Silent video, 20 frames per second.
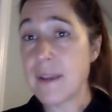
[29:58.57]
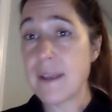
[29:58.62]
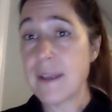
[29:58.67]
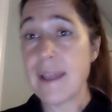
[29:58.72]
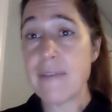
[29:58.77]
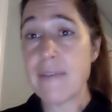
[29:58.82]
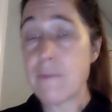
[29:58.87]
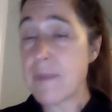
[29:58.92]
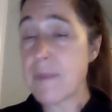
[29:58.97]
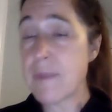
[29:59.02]

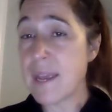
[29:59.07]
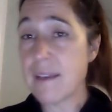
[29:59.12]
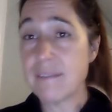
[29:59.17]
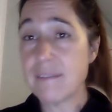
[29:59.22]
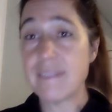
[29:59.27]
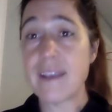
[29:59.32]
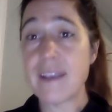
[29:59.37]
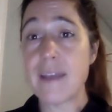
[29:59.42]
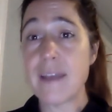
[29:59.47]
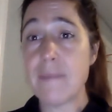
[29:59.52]
Everybody else
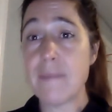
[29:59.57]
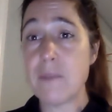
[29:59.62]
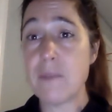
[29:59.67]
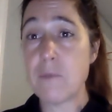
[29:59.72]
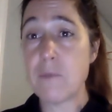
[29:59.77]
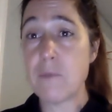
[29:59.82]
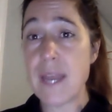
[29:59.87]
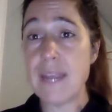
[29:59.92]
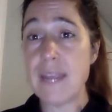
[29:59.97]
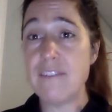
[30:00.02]
has got to be
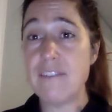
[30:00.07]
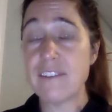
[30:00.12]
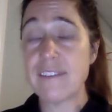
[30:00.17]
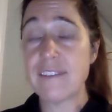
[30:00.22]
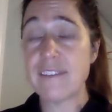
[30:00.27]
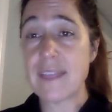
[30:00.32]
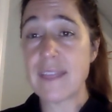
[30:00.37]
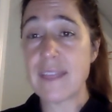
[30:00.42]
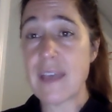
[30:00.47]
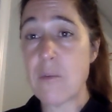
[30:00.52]
ready, just
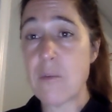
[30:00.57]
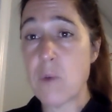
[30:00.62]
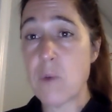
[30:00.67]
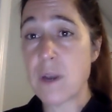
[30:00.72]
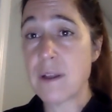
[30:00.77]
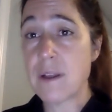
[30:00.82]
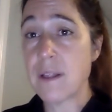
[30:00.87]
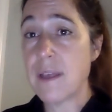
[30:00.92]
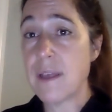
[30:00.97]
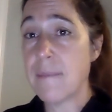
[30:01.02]
like that one
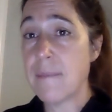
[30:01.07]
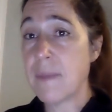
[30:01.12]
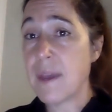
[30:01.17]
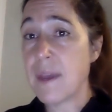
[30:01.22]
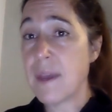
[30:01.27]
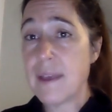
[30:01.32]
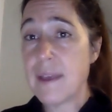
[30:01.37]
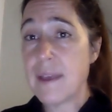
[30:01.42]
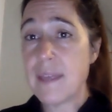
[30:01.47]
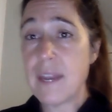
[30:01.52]
clip
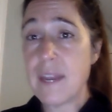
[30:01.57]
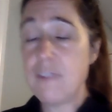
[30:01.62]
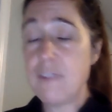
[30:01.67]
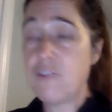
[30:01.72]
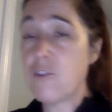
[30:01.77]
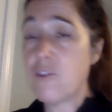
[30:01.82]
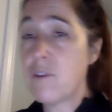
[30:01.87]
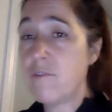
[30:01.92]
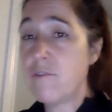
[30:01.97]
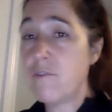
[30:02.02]
that I showed of